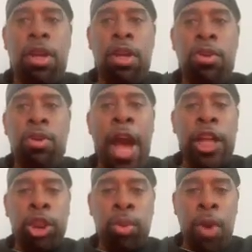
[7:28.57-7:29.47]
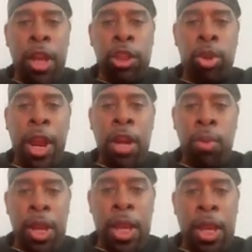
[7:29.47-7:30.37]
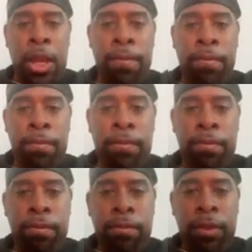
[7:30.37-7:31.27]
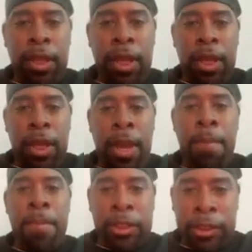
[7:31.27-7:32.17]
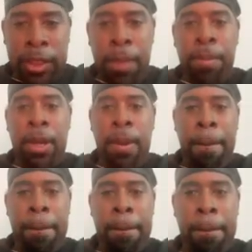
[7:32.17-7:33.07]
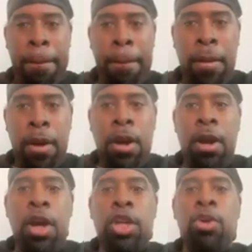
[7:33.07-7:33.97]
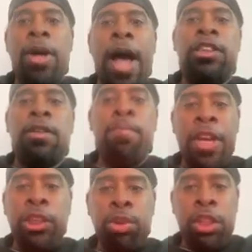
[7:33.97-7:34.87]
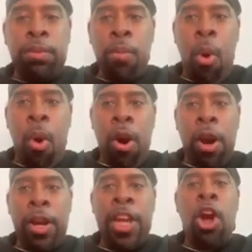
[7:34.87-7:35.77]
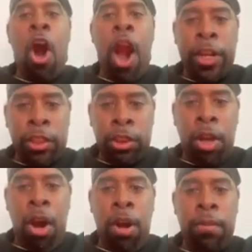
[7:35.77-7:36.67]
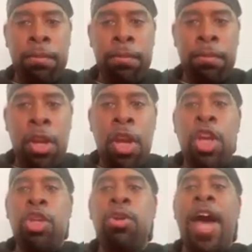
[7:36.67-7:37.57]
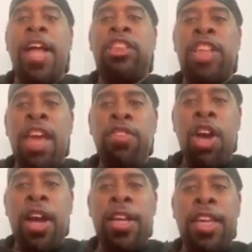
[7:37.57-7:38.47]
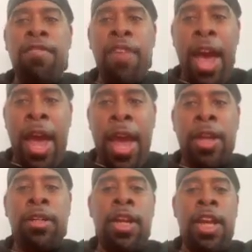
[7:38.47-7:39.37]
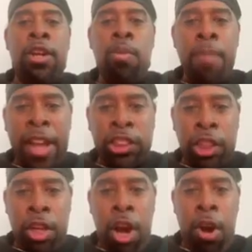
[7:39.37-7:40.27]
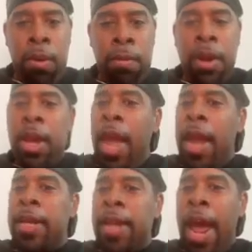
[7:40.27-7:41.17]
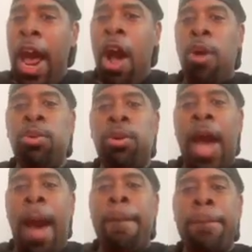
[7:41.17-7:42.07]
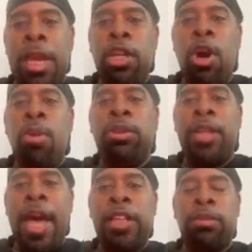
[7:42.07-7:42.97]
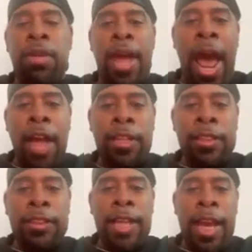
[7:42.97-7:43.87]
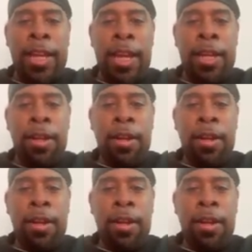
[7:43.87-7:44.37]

you got Trey Reed in Mississippi. You got Demetrius Moore in Arkansas. You got Javion Givon in New Mexico. And now you got Mingo Desmond Allen II